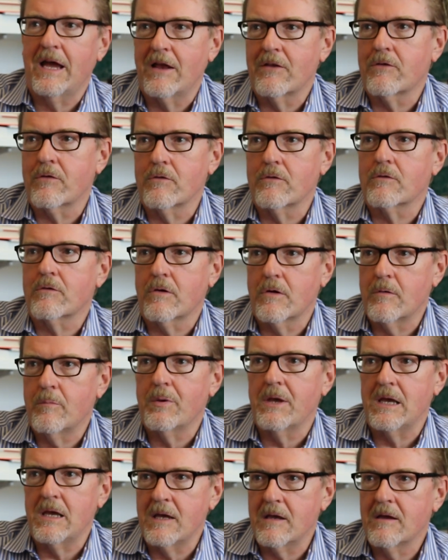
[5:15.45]
answers could
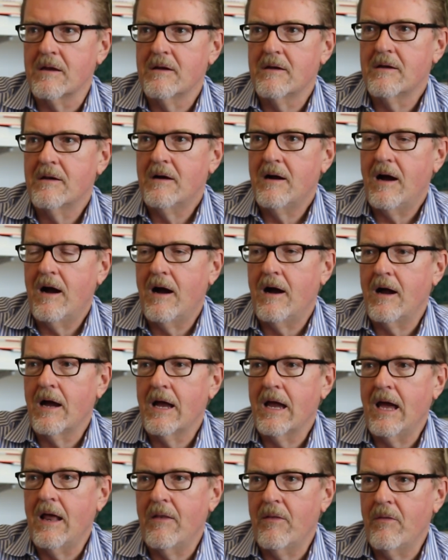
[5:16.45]
be.
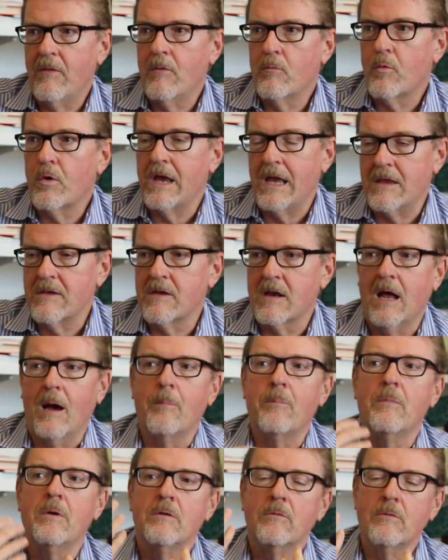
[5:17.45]
And we ended
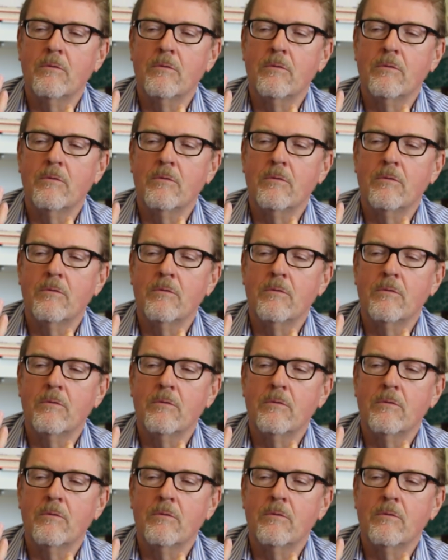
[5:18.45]
up